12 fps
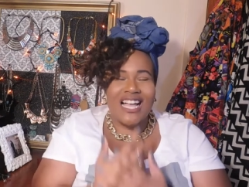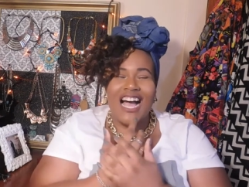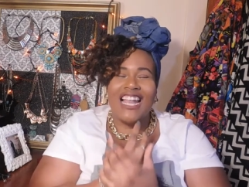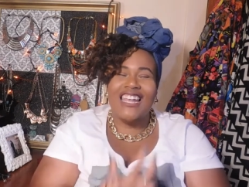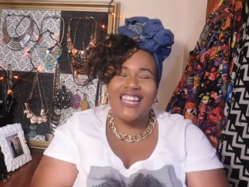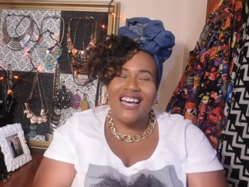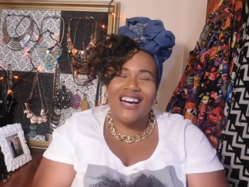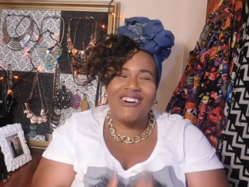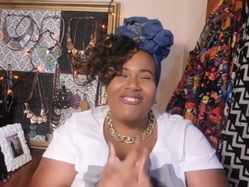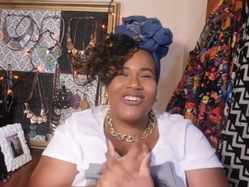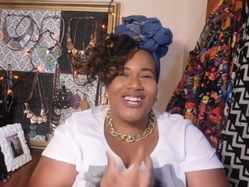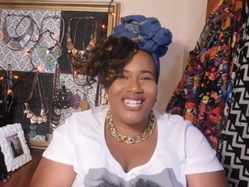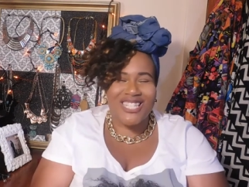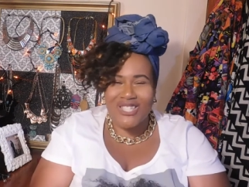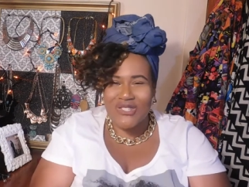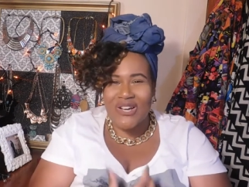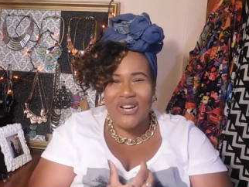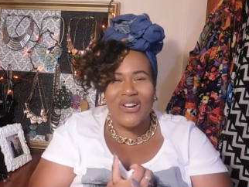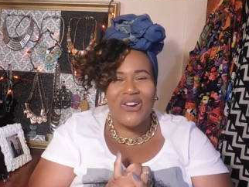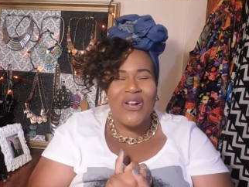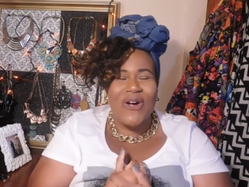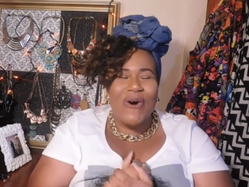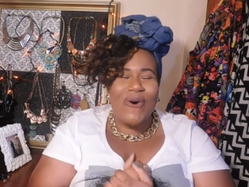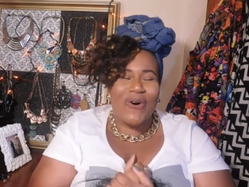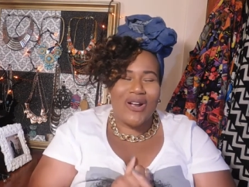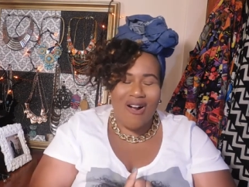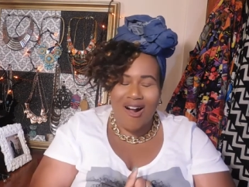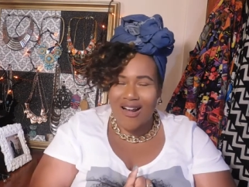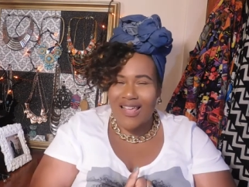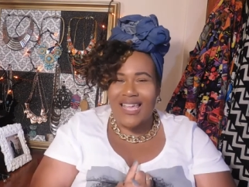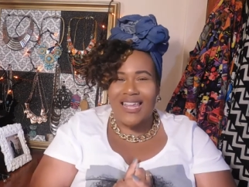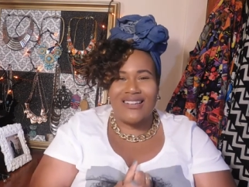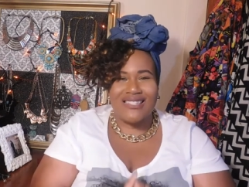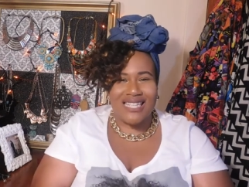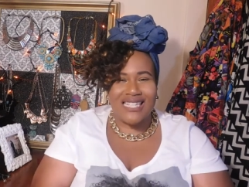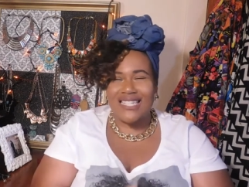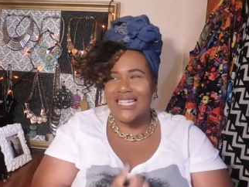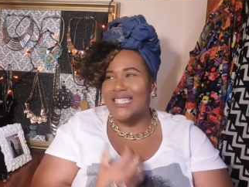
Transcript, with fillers: I love a good sweater or a cardigan or duster.